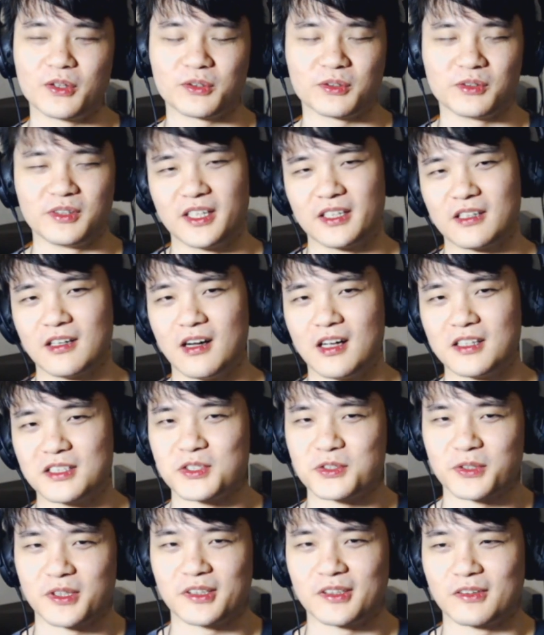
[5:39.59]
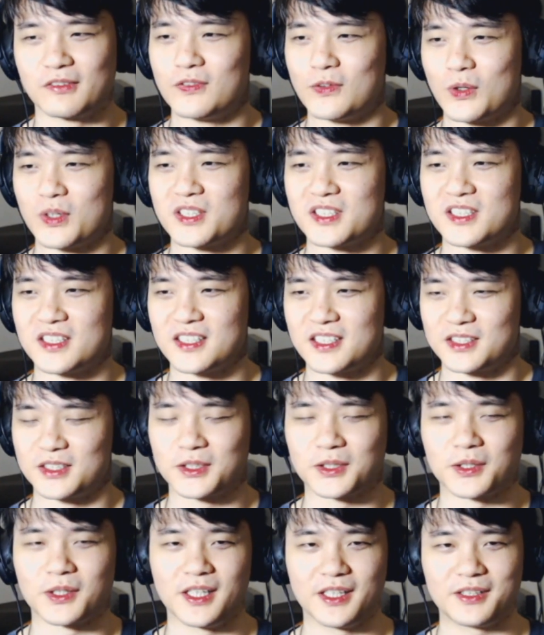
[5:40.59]
to like concentrate their forces and
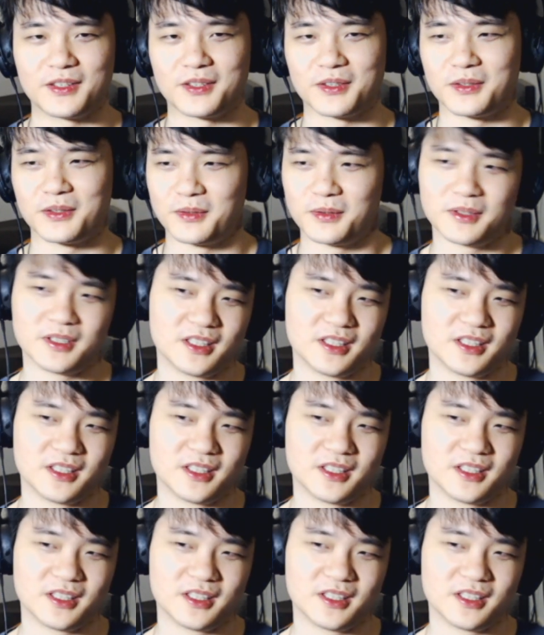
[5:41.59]
try to